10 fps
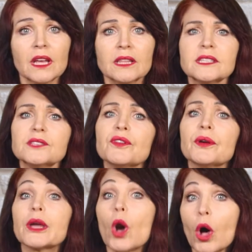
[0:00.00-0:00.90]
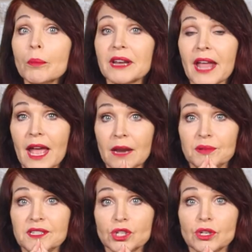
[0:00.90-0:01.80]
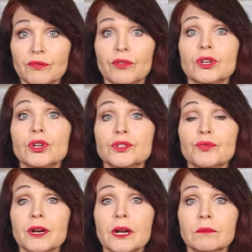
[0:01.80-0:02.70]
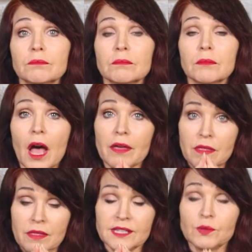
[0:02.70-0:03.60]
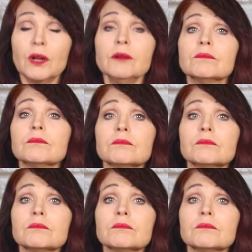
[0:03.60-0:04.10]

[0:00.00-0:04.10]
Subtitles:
This is very common hand position for a newsreader, either this one